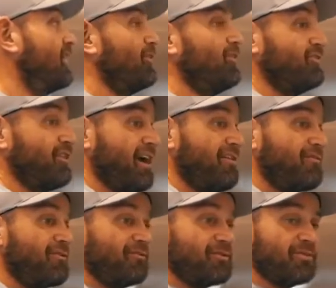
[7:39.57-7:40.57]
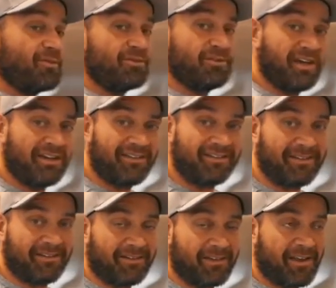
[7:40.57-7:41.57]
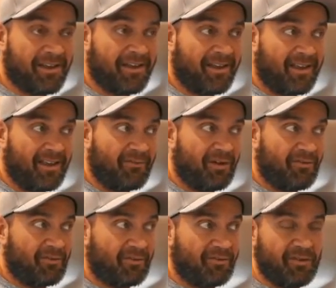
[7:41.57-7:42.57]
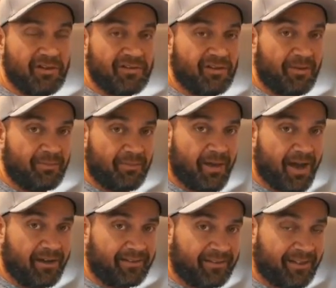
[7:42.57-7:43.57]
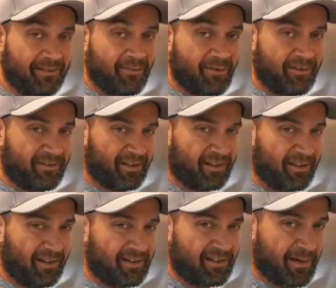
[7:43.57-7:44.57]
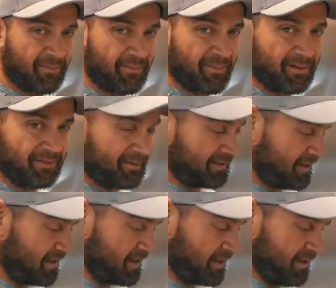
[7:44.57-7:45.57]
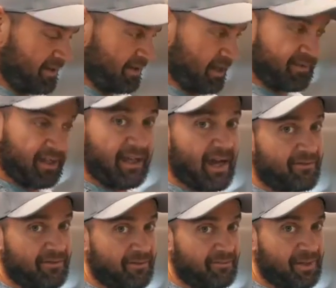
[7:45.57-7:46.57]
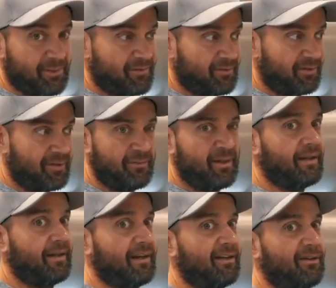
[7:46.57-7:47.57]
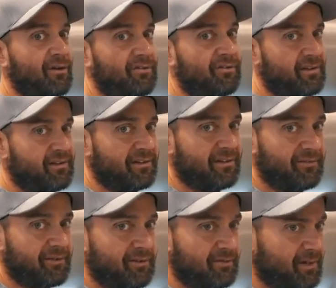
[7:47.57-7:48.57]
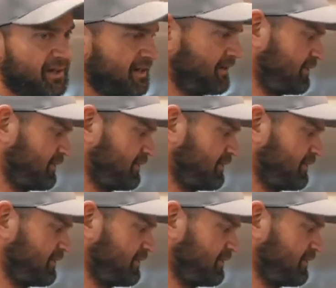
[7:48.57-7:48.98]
close that for a few more seconds and wait for the fridge to not be mad at us anymore. This thing can get temperamental. I think after it beeps for a little bit, it like closes itself too, but I